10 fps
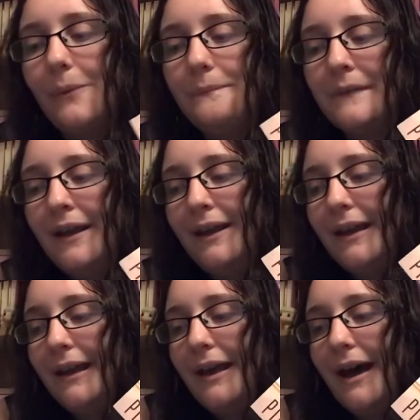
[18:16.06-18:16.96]
So
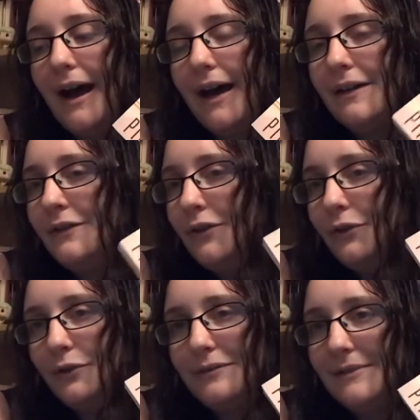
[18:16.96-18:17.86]

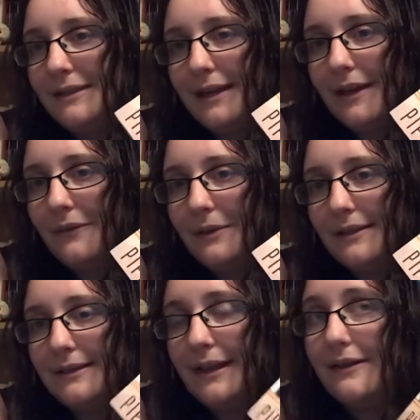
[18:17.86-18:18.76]
I don't know whose
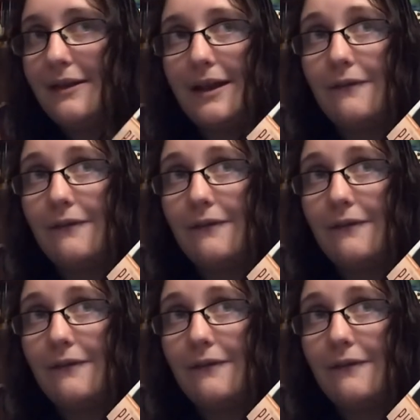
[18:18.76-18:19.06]
mistake it was,